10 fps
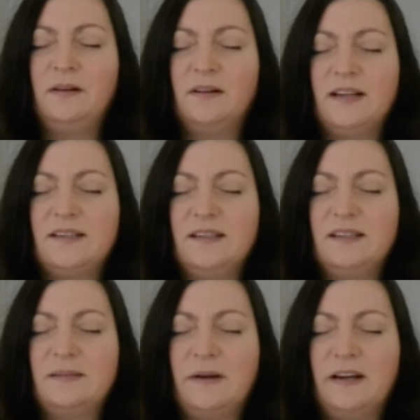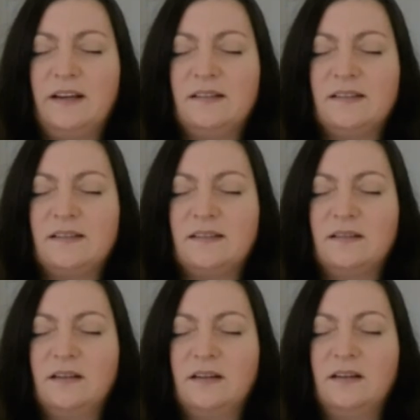get to experience,
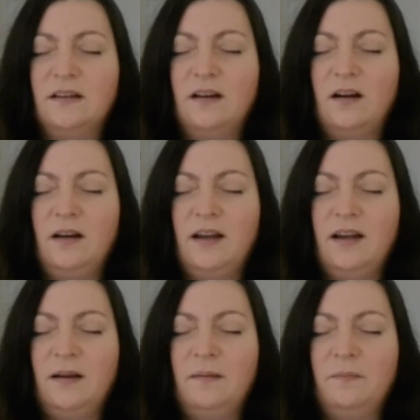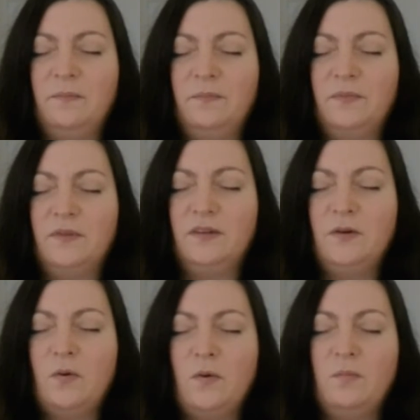you
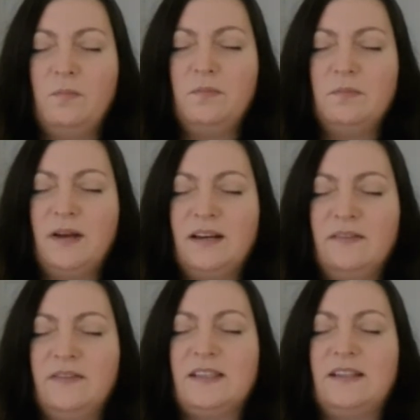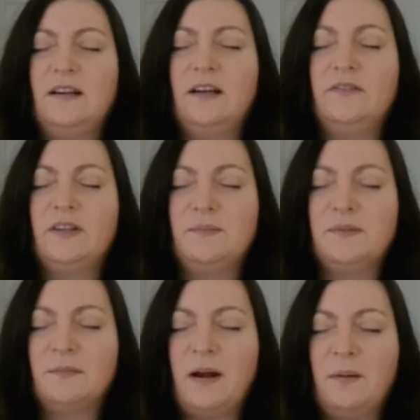know, magnificent lifetimes
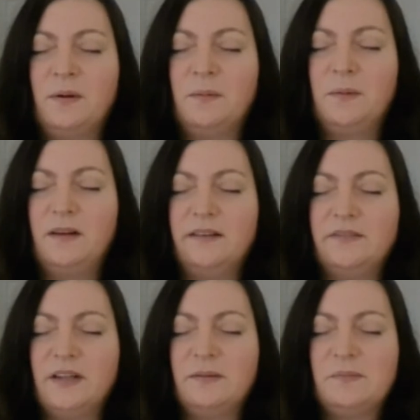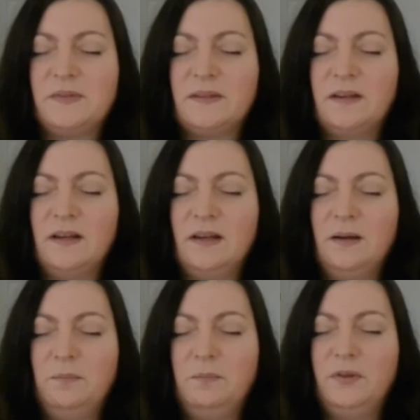or memorable lifetimes.
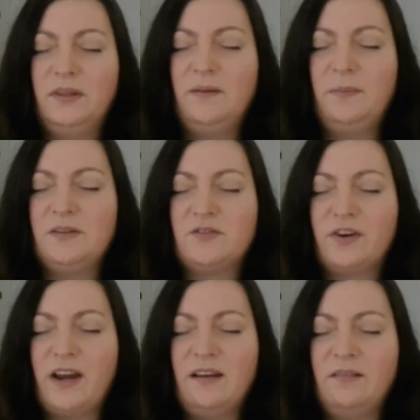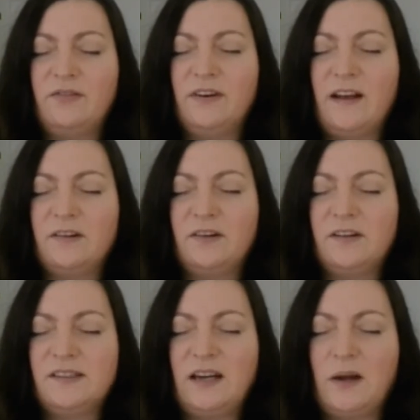But they've been trained for that
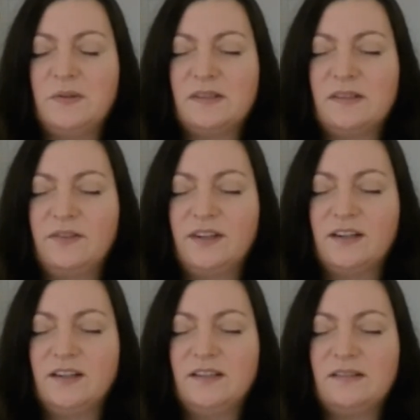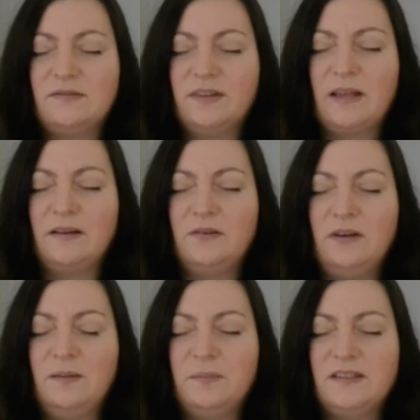across thousands of years for that
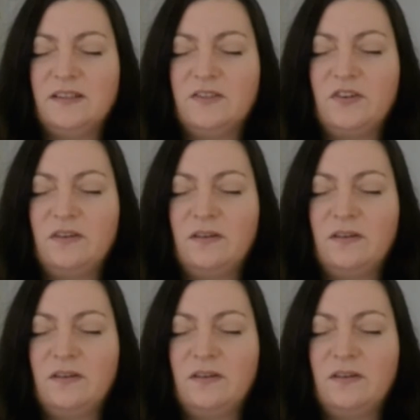unique position.